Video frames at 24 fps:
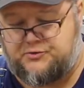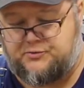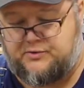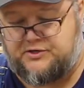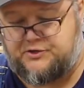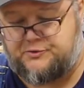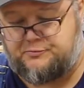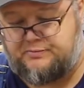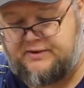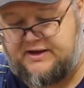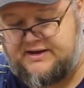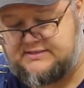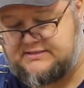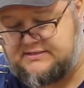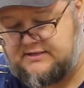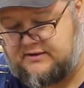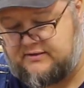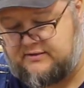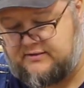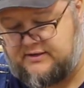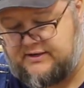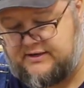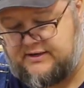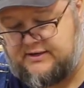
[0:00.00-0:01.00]
which
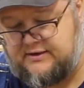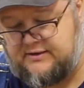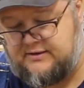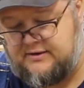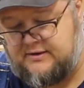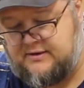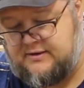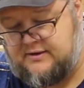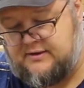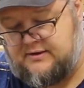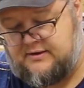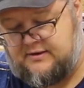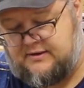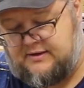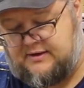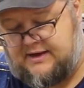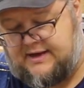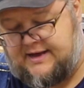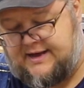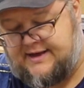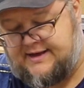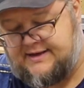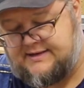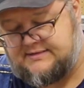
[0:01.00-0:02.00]
basically
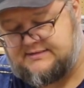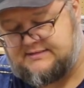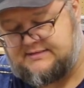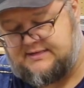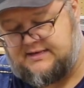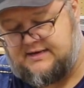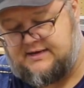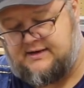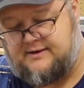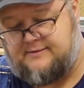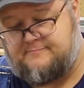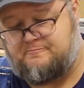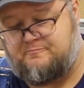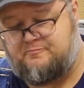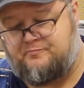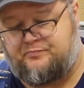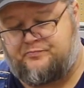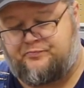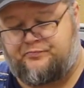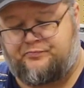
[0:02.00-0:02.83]
hangs them